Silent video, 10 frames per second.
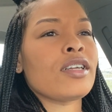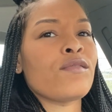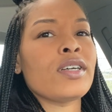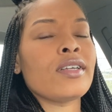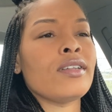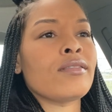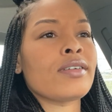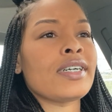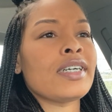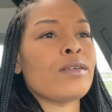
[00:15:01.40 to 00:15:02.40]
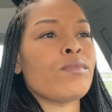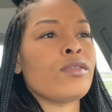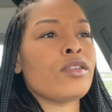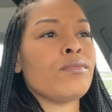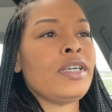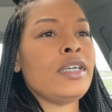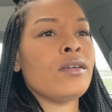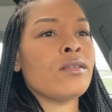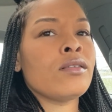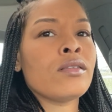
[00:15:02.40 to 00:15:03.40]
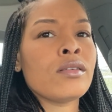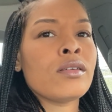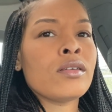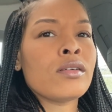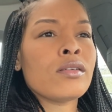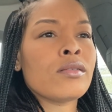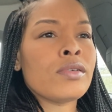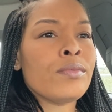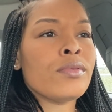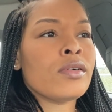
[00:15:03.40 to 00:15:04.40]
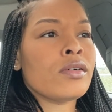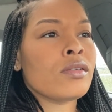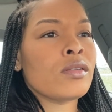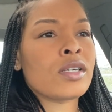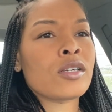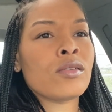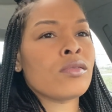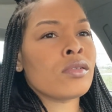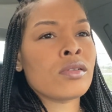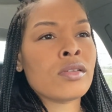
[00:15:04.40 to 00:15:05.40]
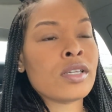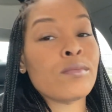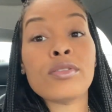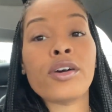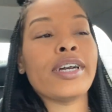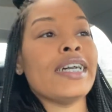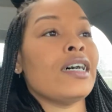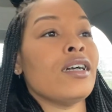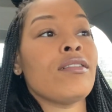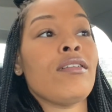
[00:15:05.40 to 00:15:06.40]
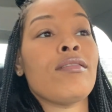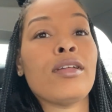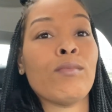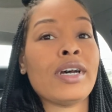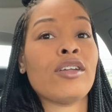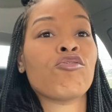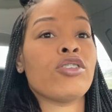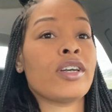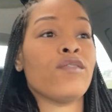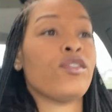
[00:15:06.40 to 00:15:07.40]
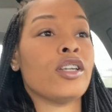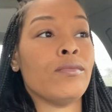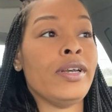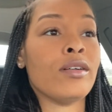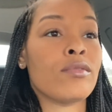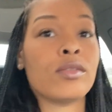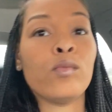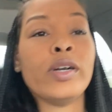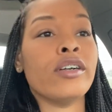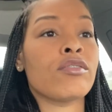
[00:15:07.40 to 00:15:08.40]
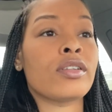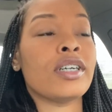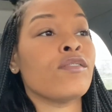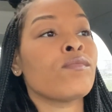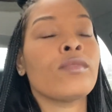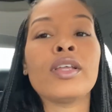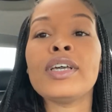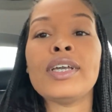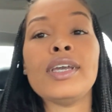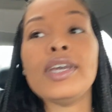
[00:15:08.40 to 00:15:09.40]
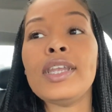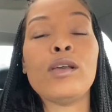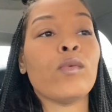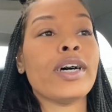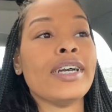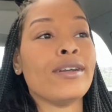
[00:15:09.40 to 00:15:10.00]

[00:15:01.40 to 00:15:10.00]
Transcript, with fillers: like this guy happen to me? People, like, I'm sorry, y'all. It's just in my truck in front of me on some weird stuff. Anyway,